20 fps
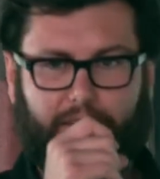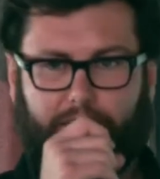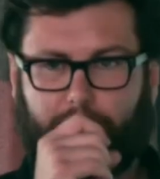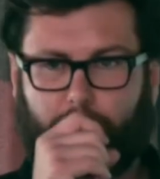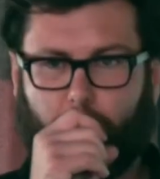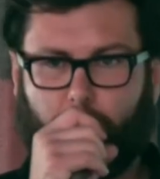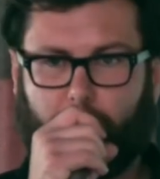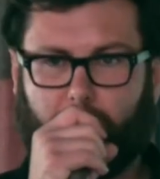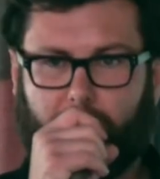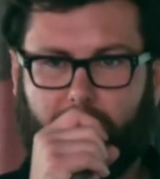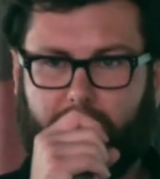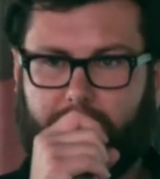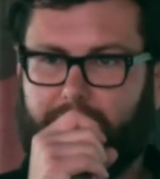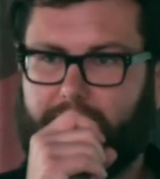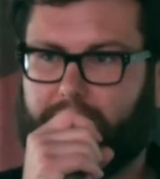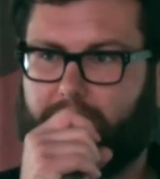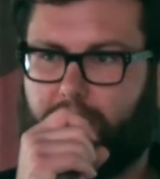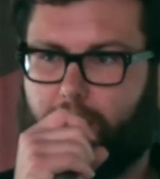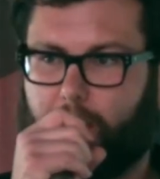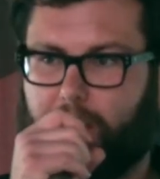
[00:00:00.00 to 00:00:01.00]
4
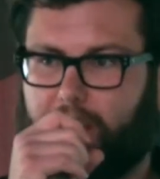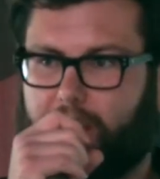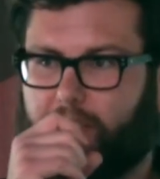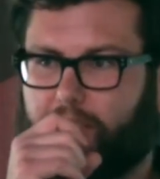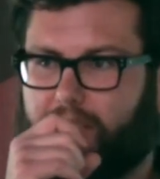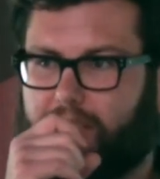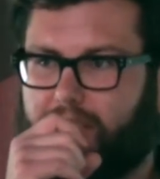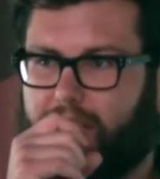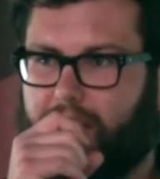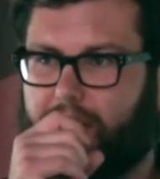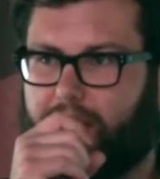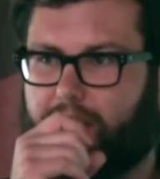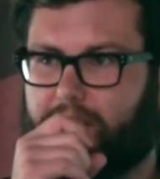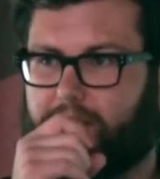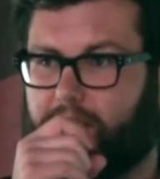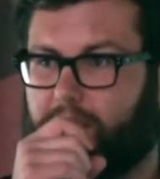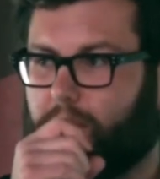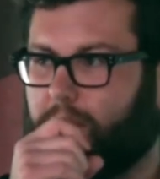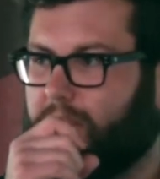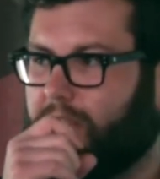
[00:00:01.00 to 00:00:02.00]
is going to be the critique,
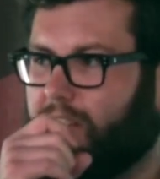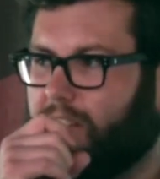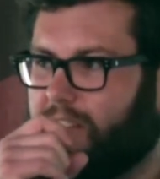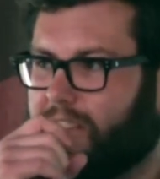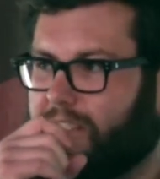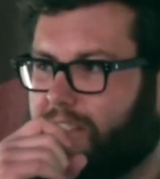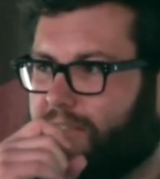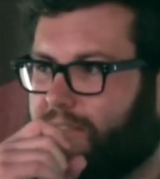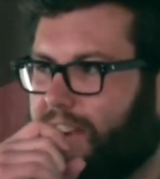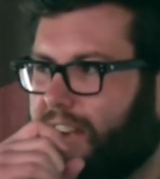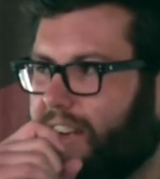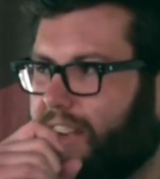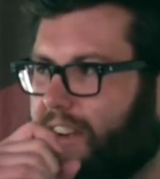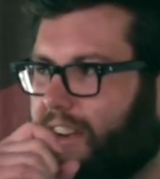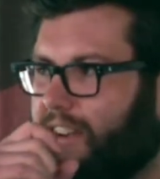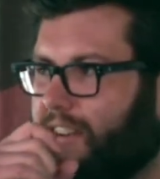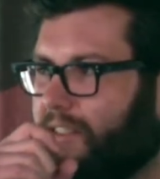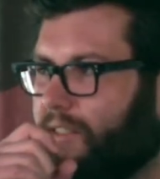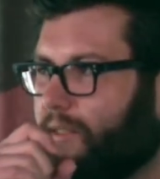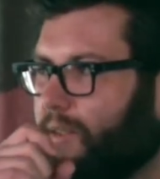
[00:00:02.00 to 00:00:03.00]
so we all get to find out
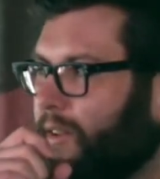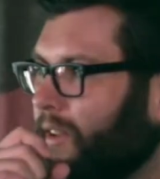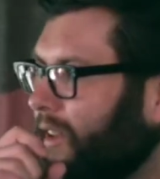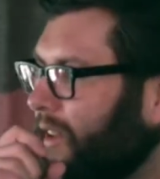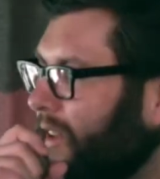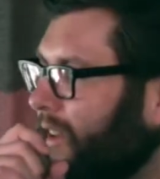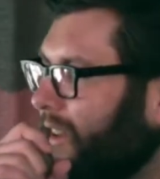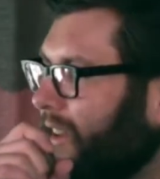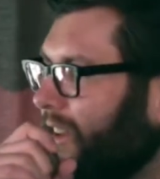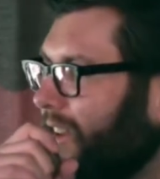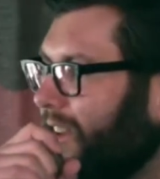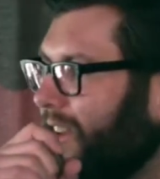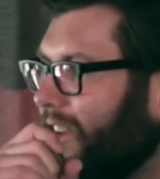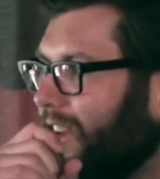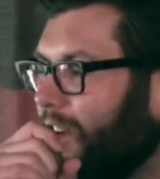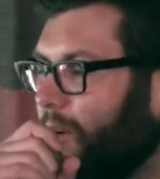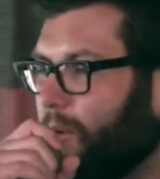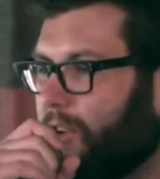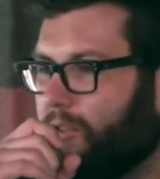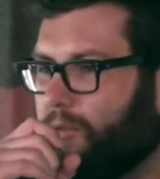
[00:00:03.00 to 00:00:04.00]
how
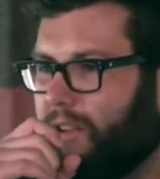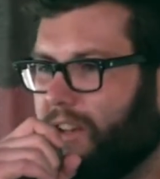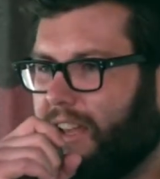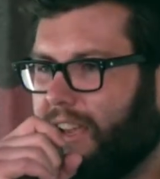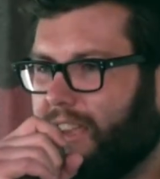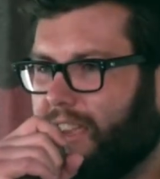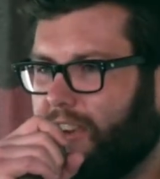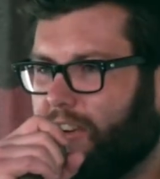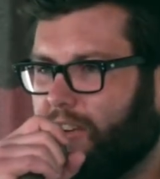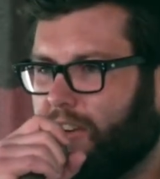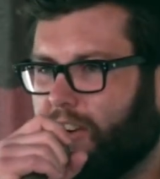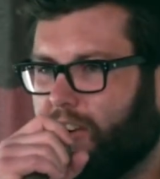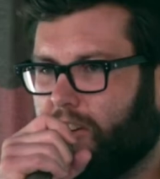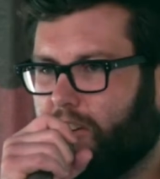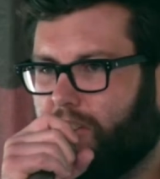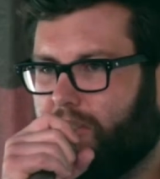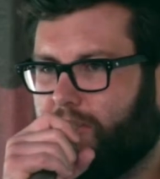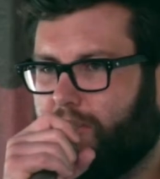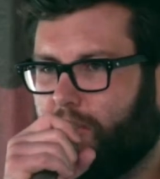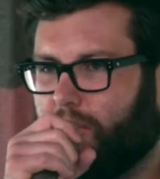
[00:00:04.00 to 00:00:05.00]
much we like hearing our
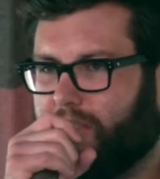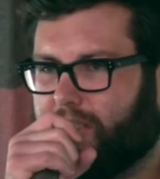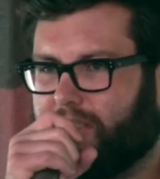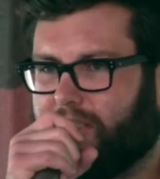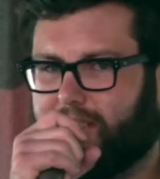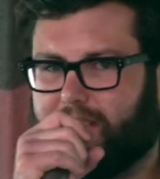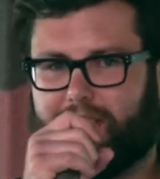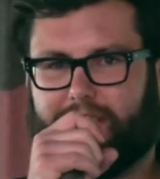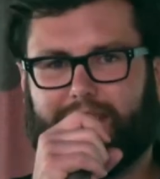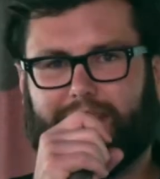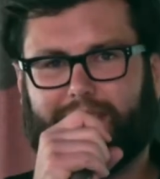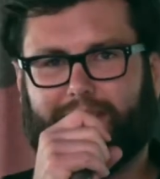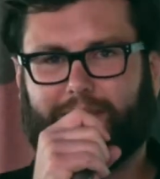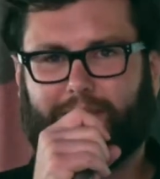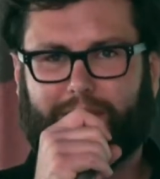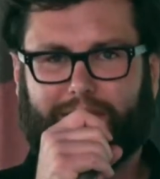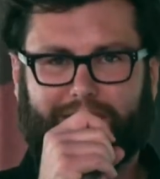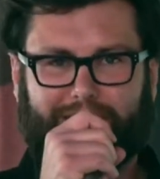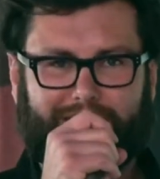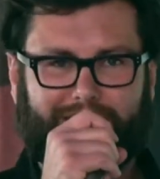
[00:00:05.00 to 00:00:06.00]
own voices,
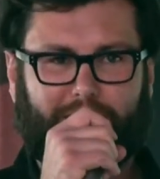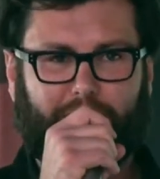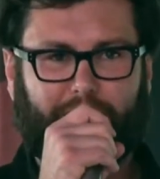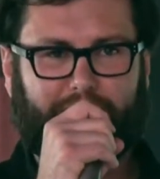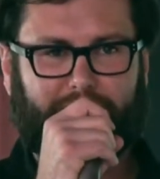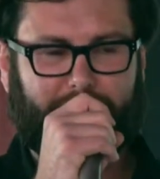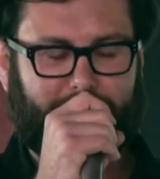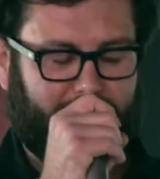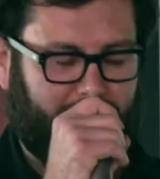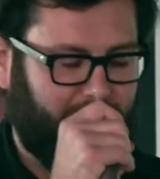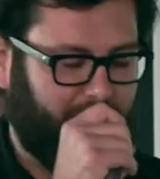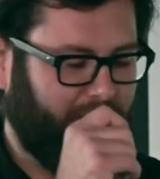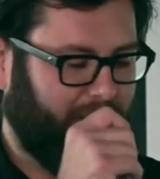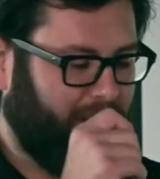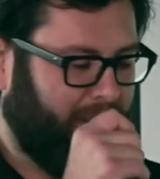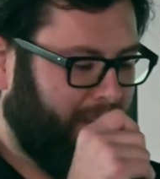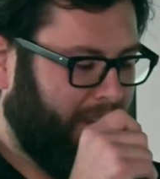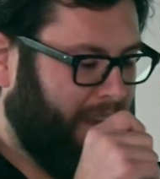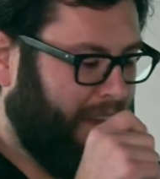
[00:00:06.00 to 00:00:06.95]
which is always fun.